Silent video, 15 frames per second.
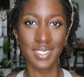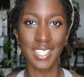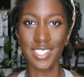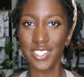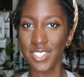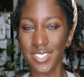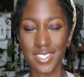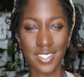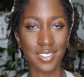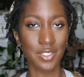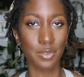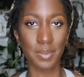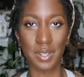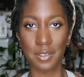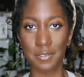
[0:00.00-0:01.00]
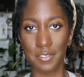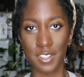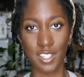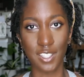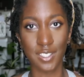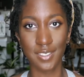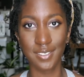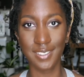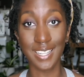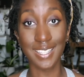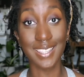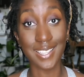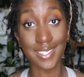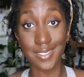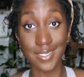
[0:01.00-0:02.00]
It's just a little bit of fear, and
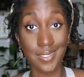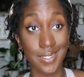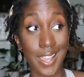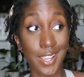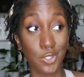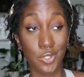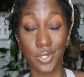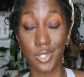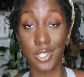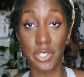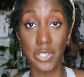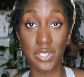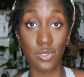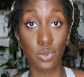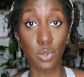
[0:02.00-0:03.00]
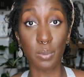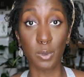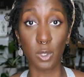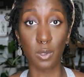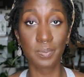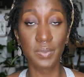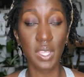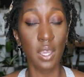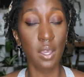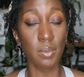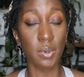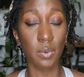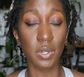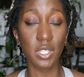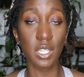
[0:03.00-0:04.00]
that's natural. It's normal.
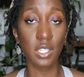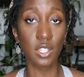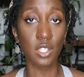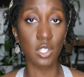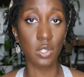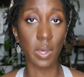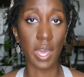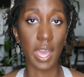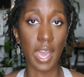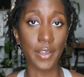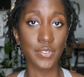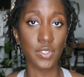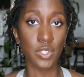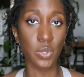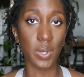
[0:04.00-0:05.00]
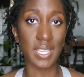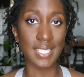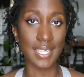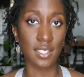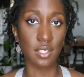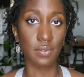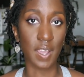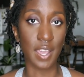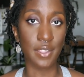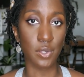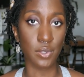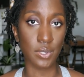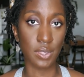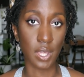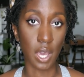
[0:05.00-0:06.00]
But what are you going to do after you identify
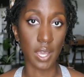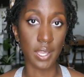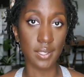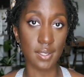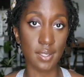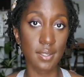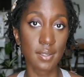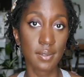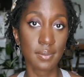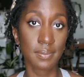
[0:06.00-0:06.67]
those thoughts?